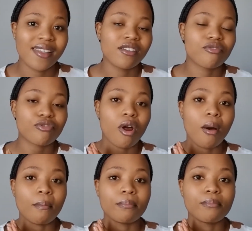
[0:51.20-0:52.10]

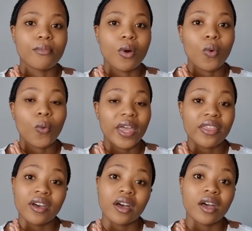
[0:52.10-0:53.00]
from
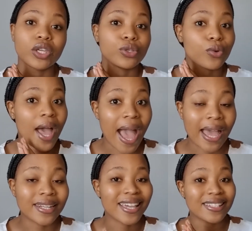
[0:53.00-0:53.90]
whether you
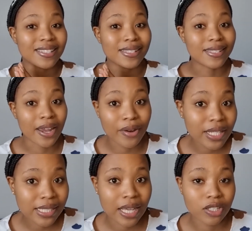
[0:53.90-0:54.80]
had a
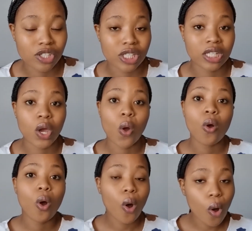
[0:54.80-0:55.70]
cesarean section
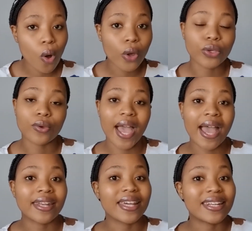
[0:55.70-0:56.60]
or you
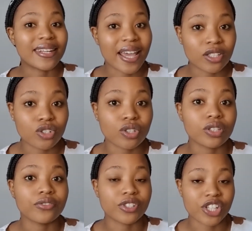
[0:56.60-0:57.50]
had a
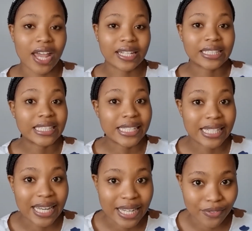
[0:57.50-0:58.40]
natural vaginal
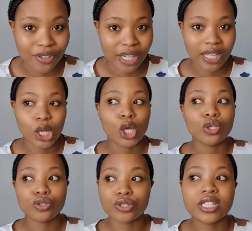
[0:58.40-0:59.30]
delivery.
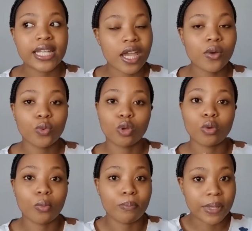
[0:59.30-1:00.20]
So today
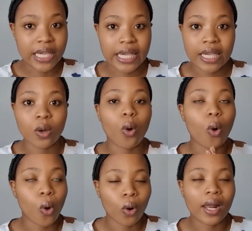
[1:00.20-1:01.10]
will be
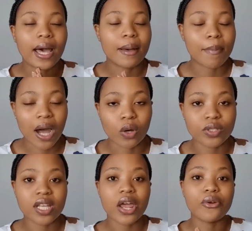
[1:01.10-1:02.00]
all
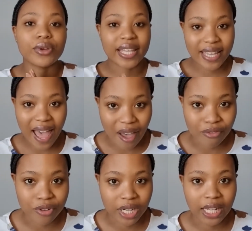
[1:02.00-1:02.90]
about
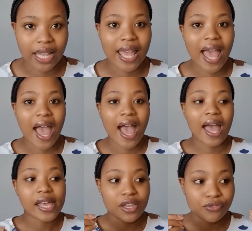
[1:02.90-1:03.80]
recovery.
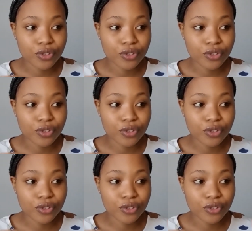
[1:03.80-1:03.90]
If